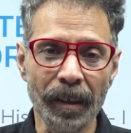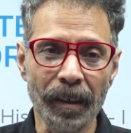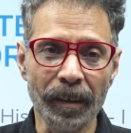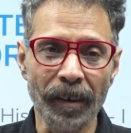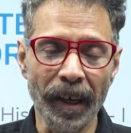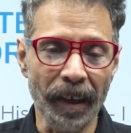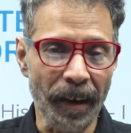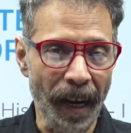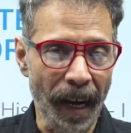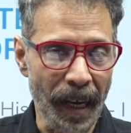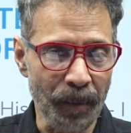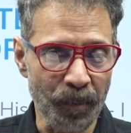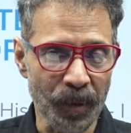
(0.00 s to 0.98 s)

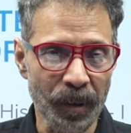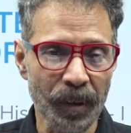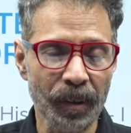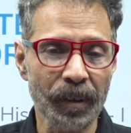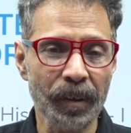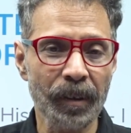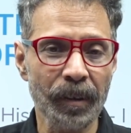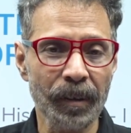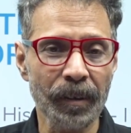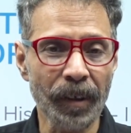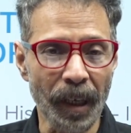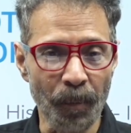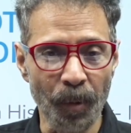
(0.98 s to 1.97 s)
diagrams,
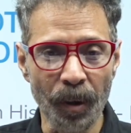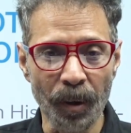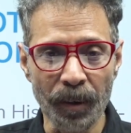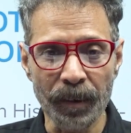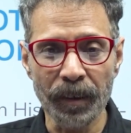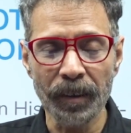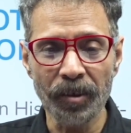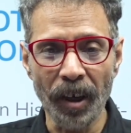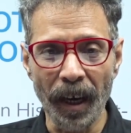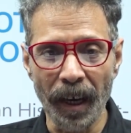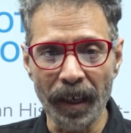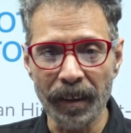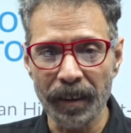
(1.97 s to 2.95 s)
tables,
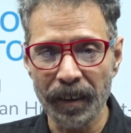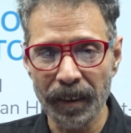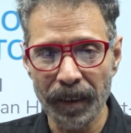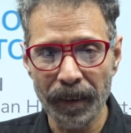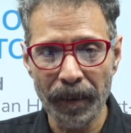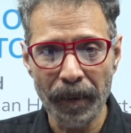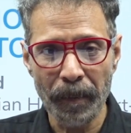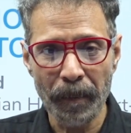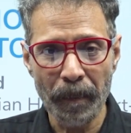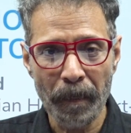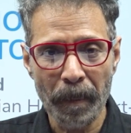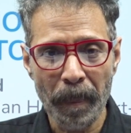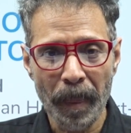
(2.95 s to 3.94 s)
charts,
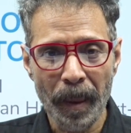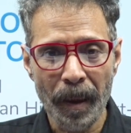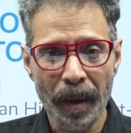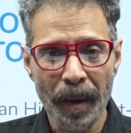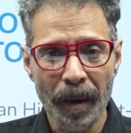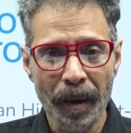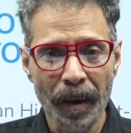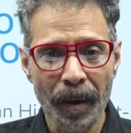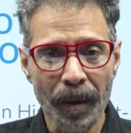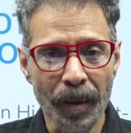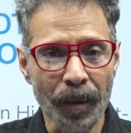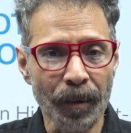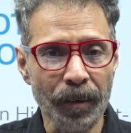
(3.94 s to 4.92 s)

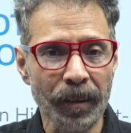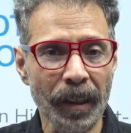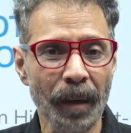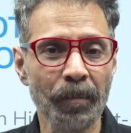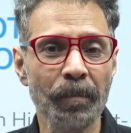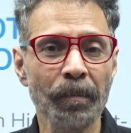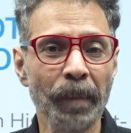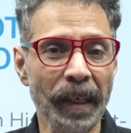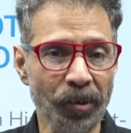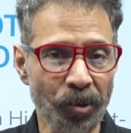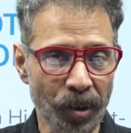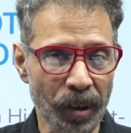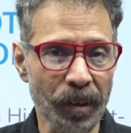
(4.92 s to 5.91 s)
or some
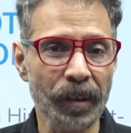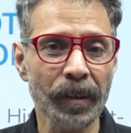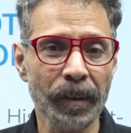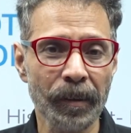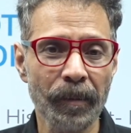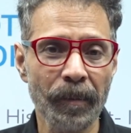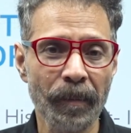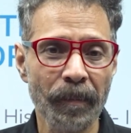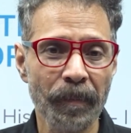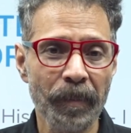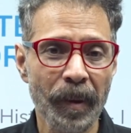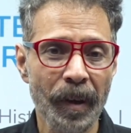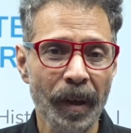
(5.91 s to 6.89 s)
pictures
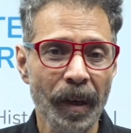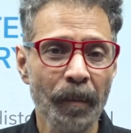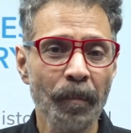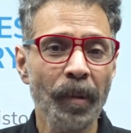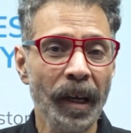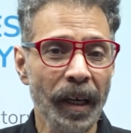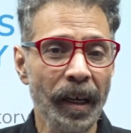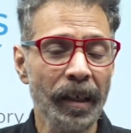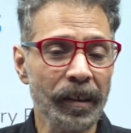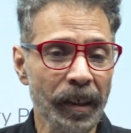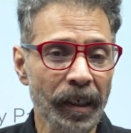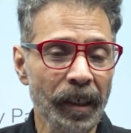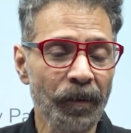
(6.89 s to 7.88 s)
play a
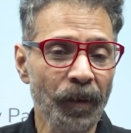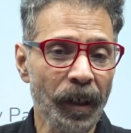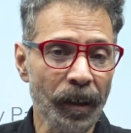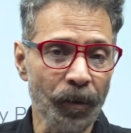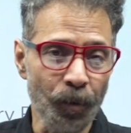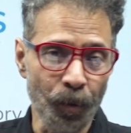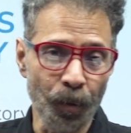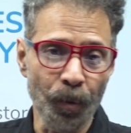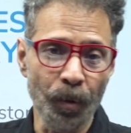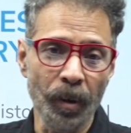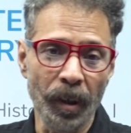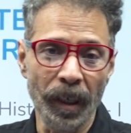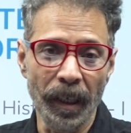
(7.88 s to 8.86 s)
significant role
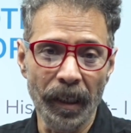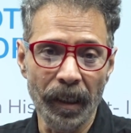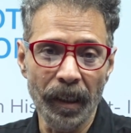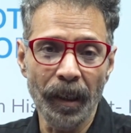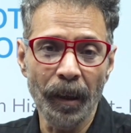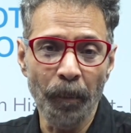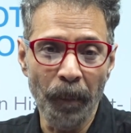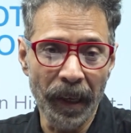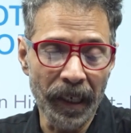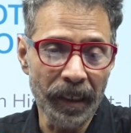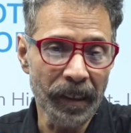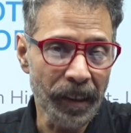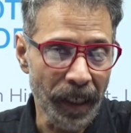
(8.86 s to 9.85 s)
in
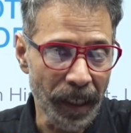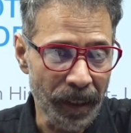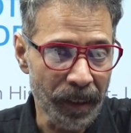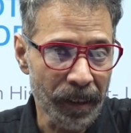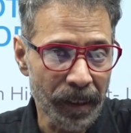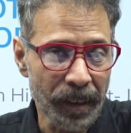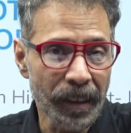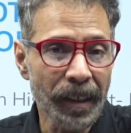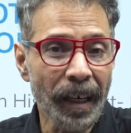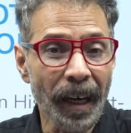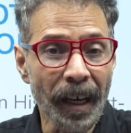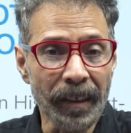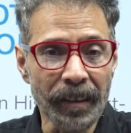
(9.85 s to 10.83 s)
making things
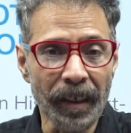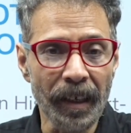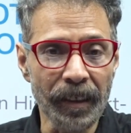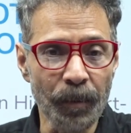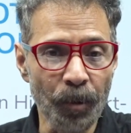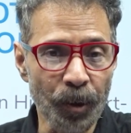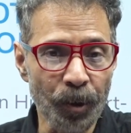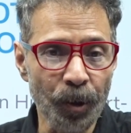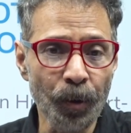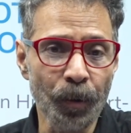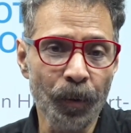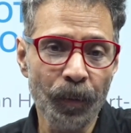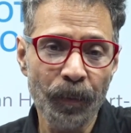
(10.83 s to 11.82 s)
intelligible to
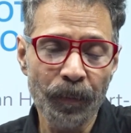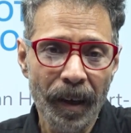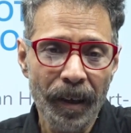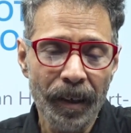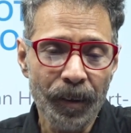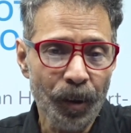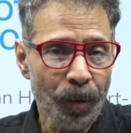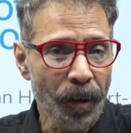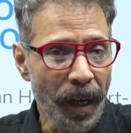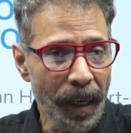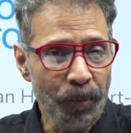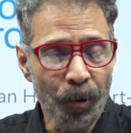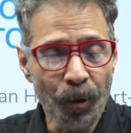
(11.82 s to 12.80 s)
you. So
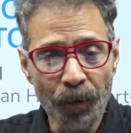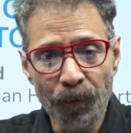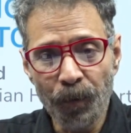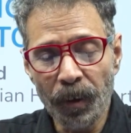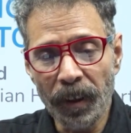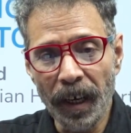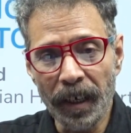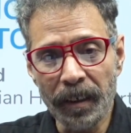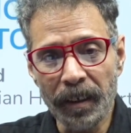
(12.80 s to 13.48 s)
I'm hopeful that